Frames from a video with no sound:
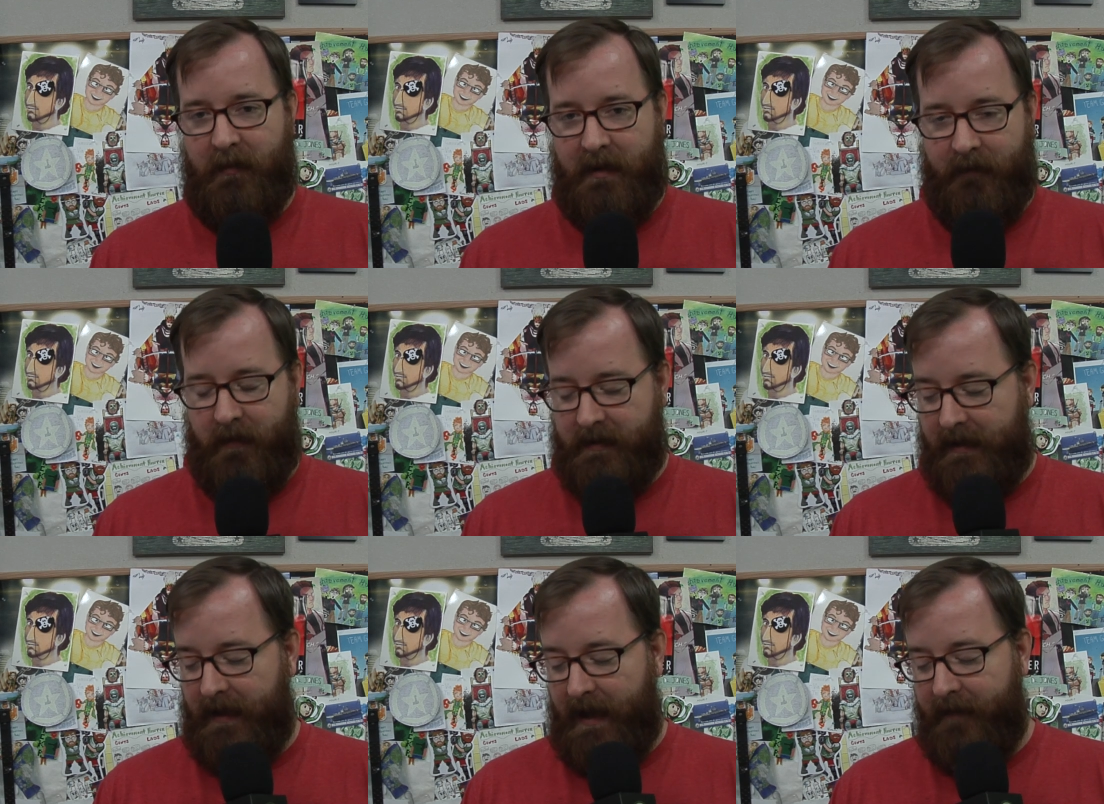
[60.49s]
Speaker 1: looking forward to
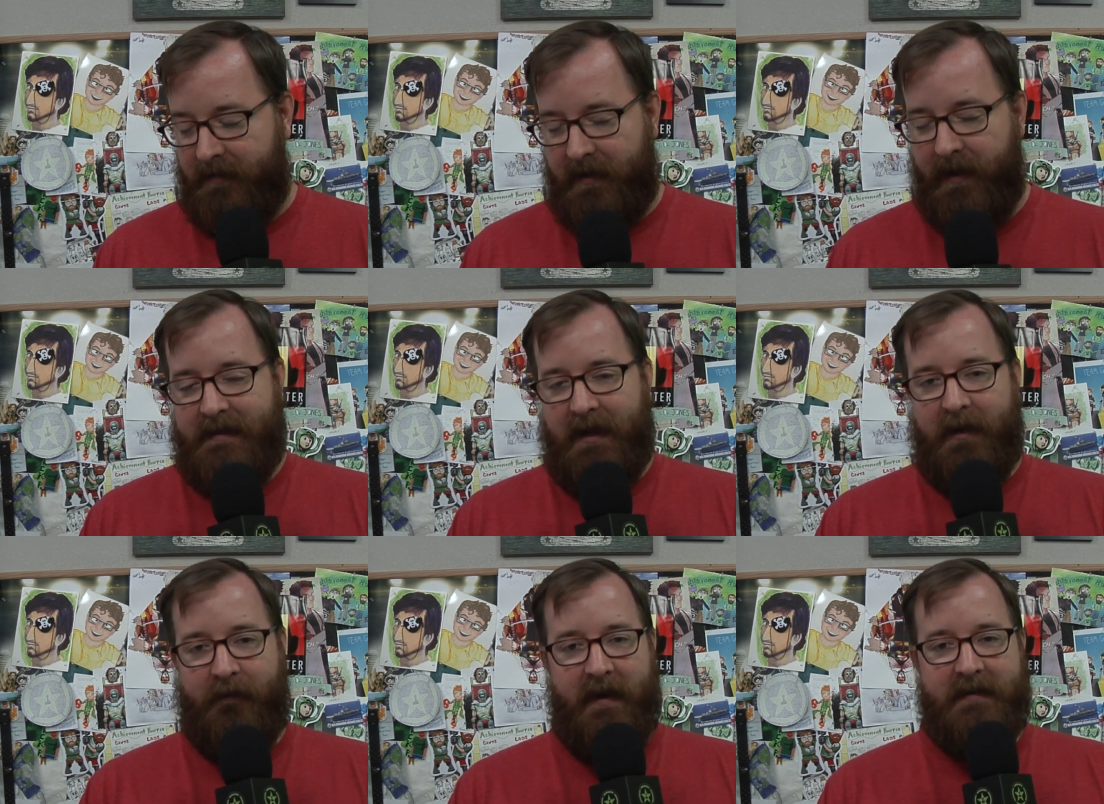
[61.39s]
that live stream. Tell
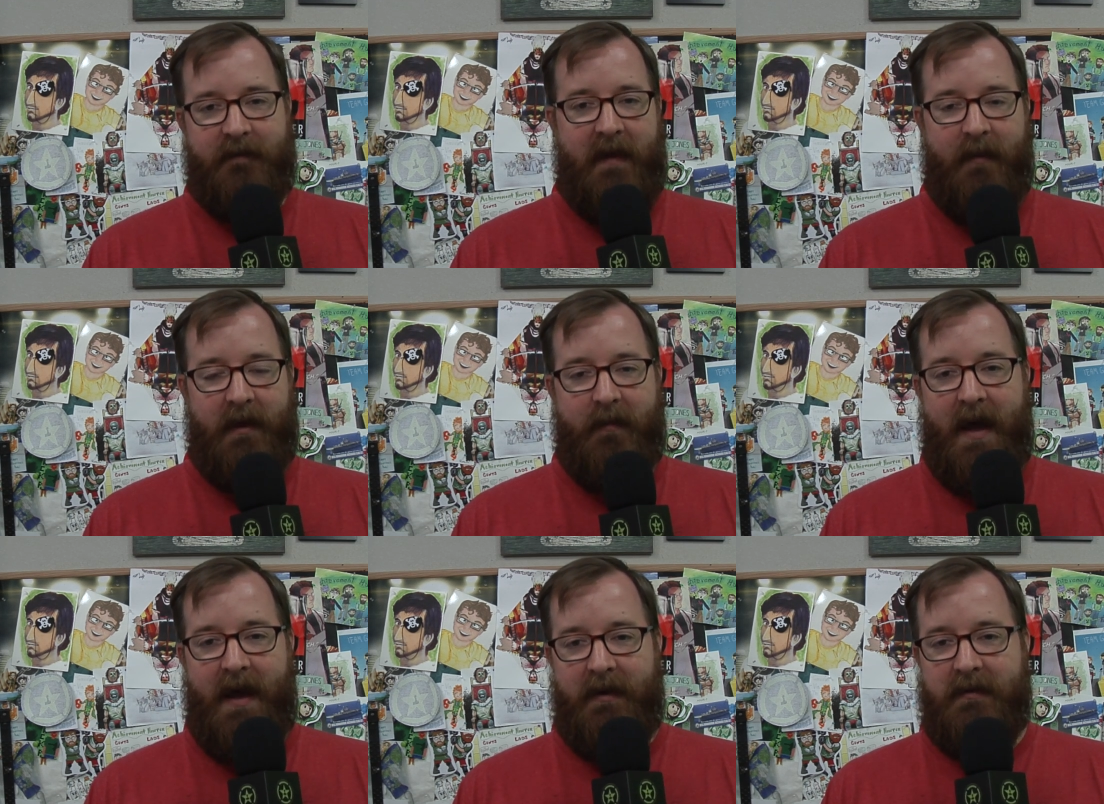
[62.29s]
your friends and family
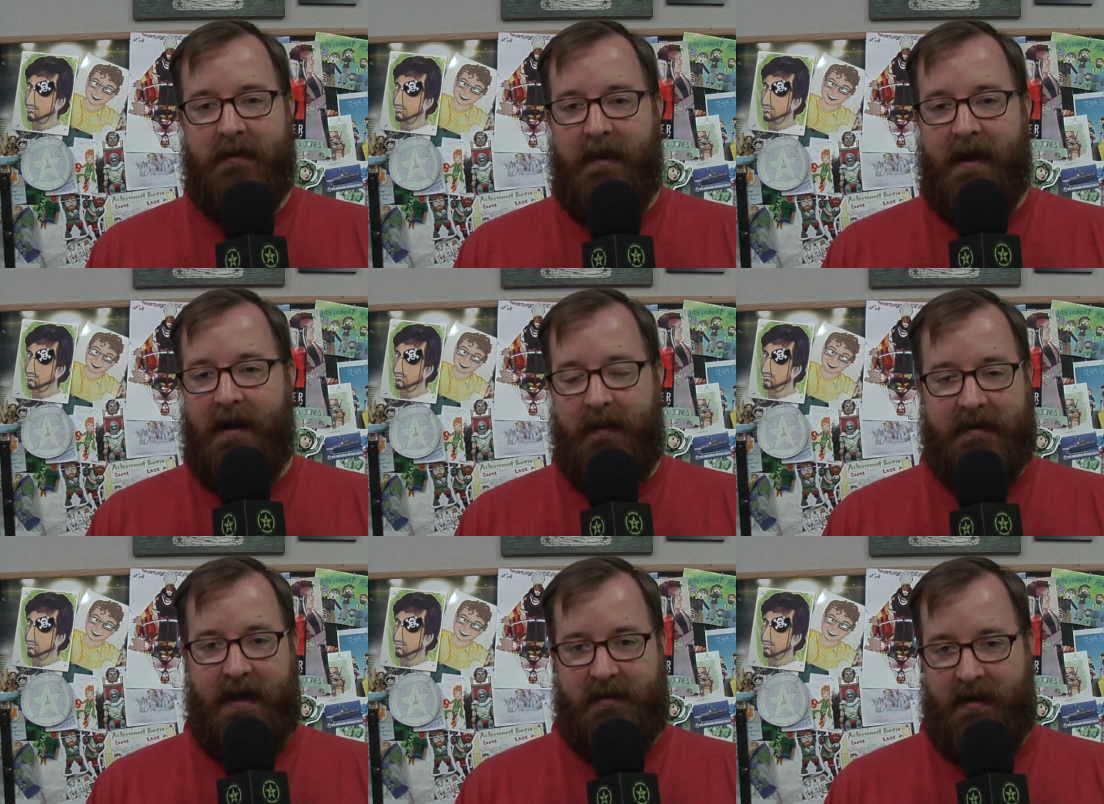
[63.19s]
about
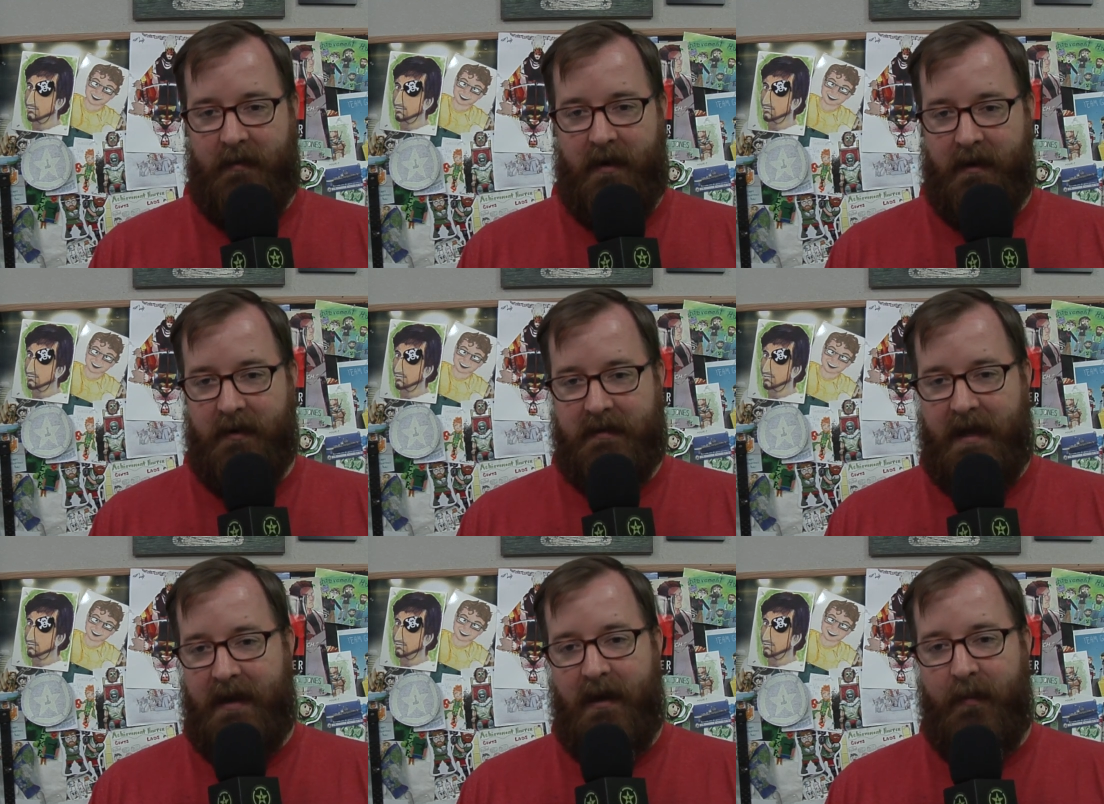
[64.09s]
YouTube.com/slash Hunter. Go
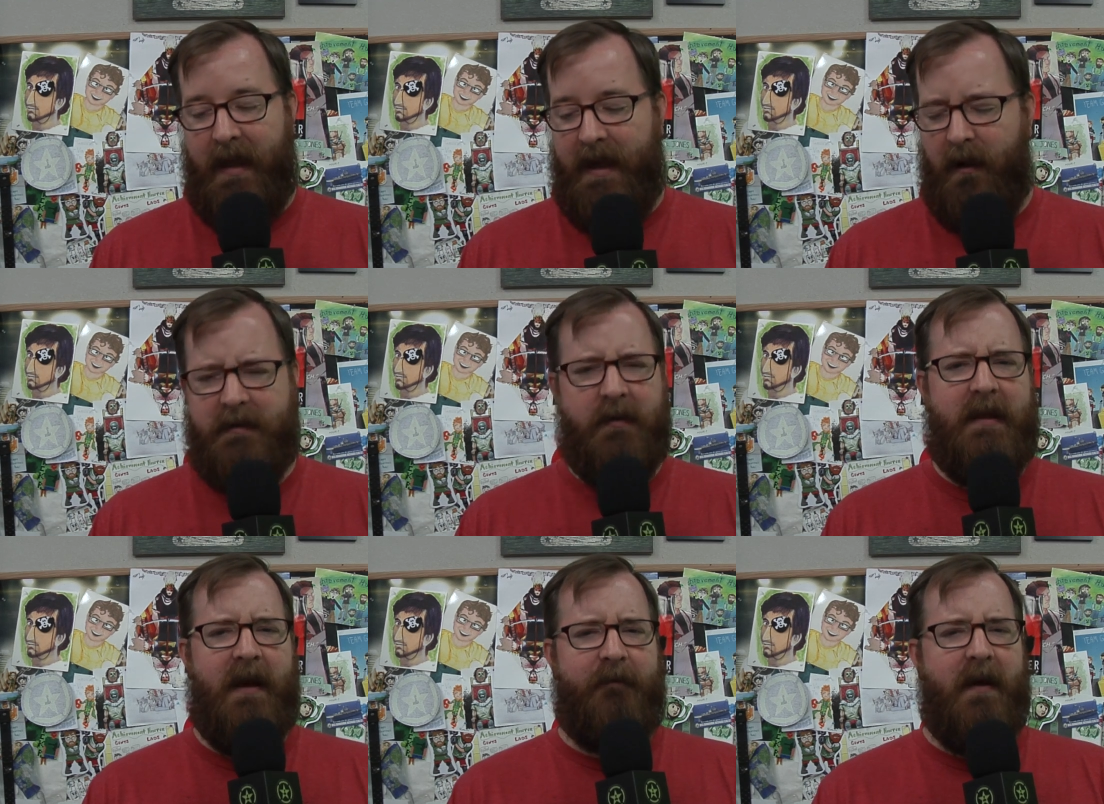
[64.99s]
sign up, and also
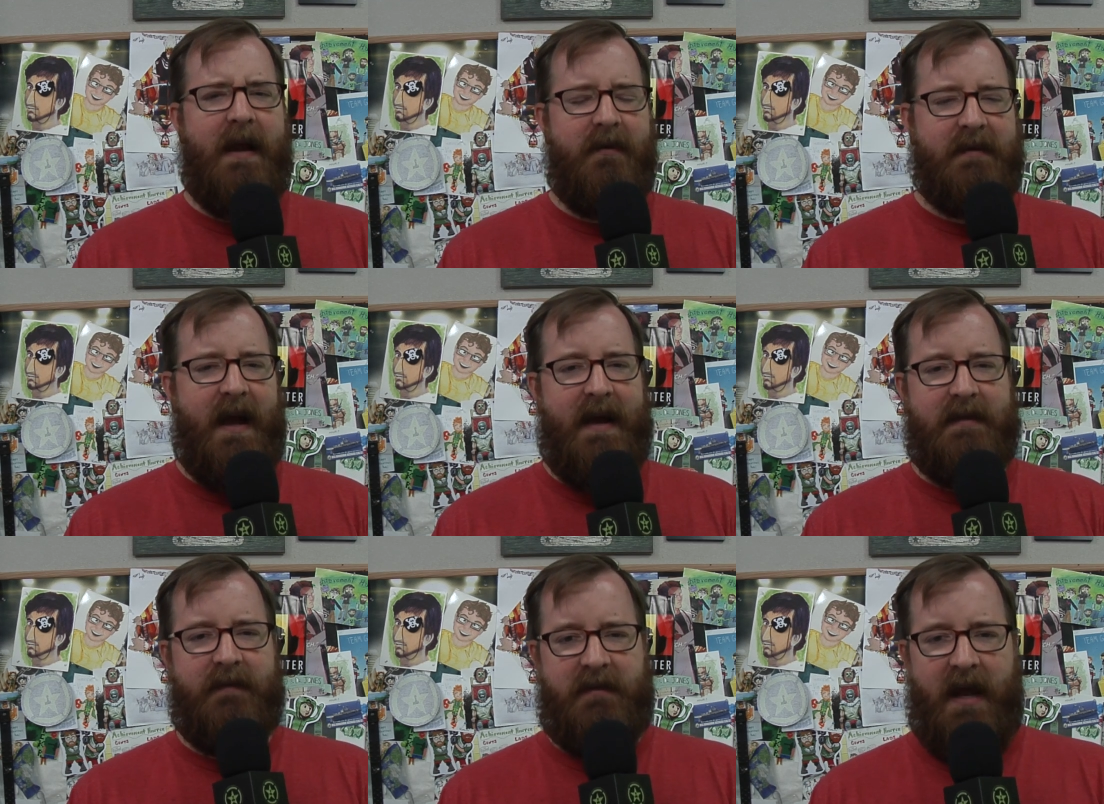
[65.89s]
the uh, Funhouse
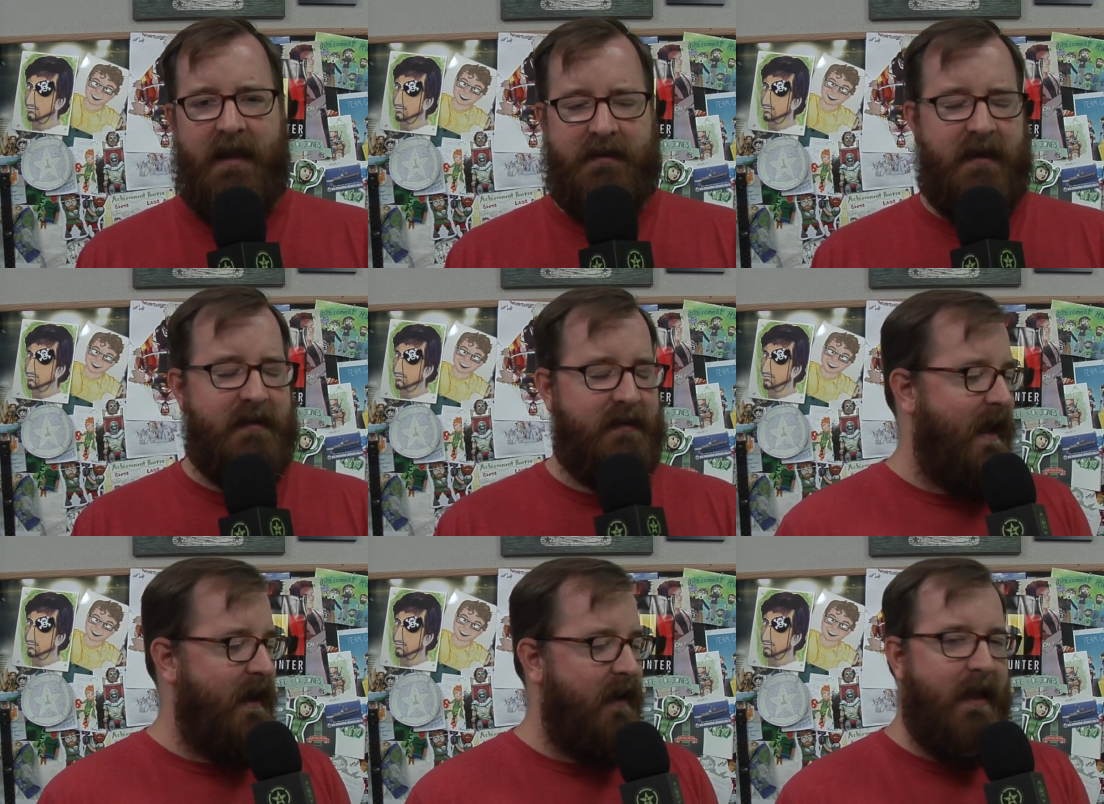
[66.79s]
guys have challenged us,
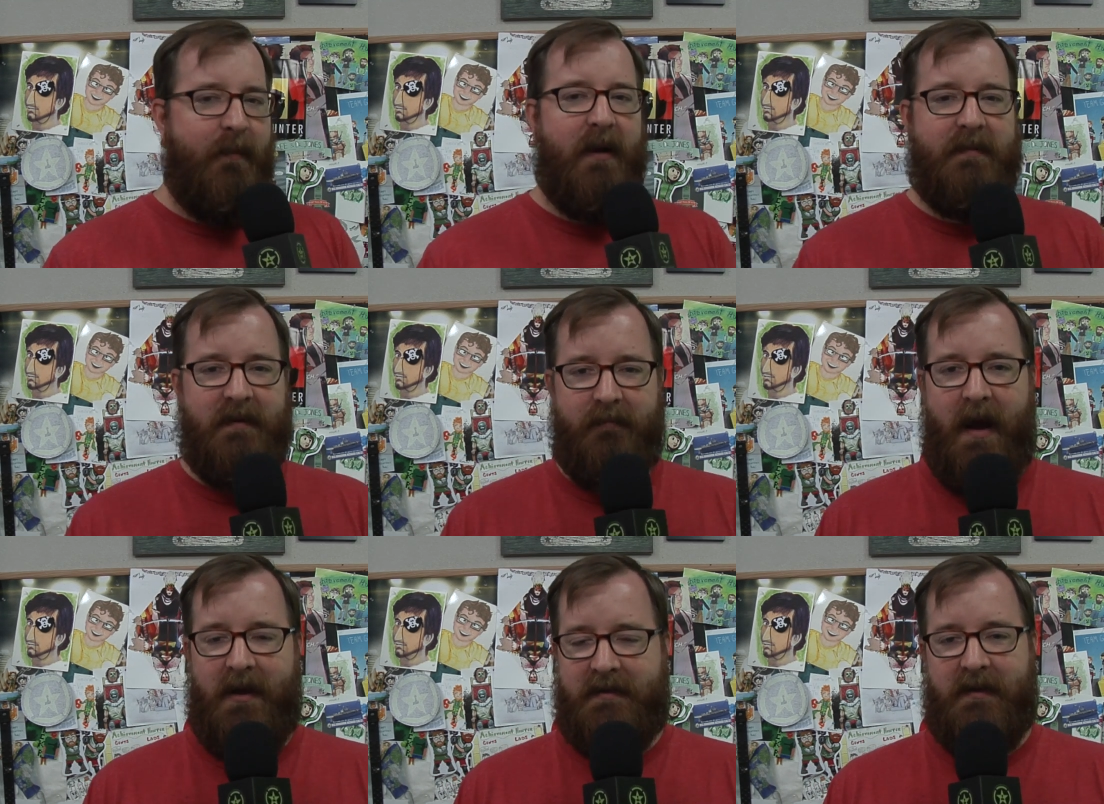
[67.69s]
and uh, they put up some
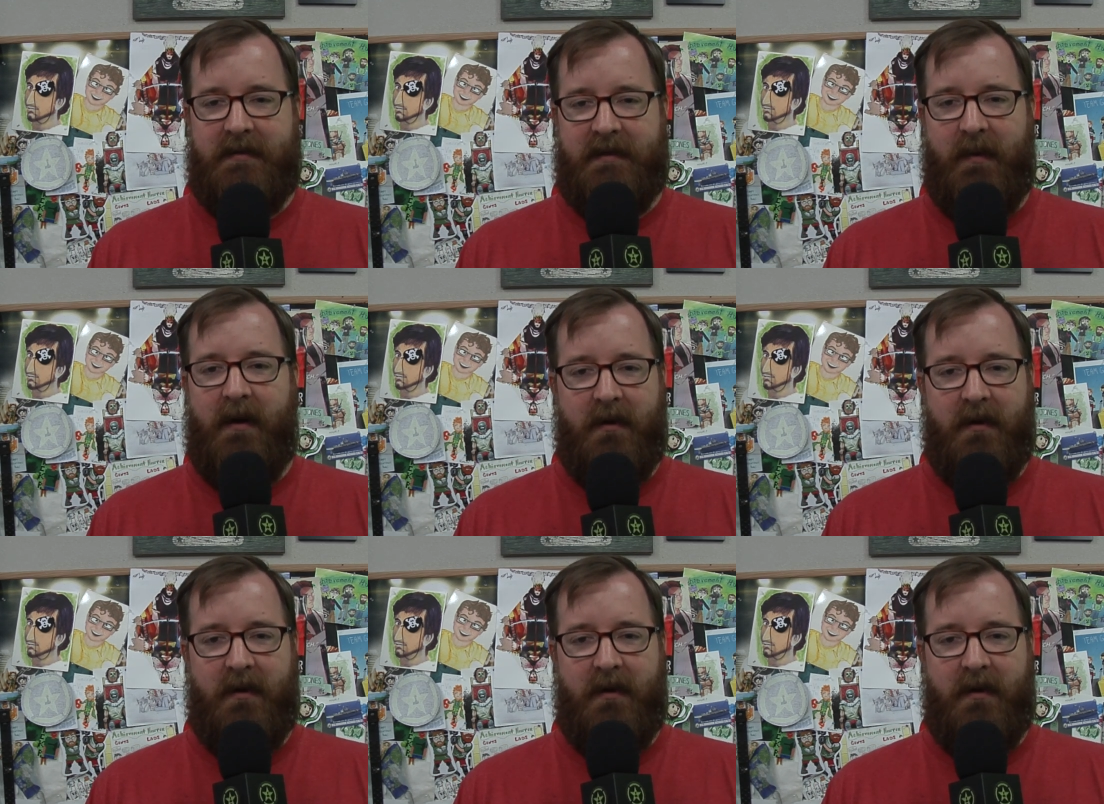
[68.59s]
milestones as well.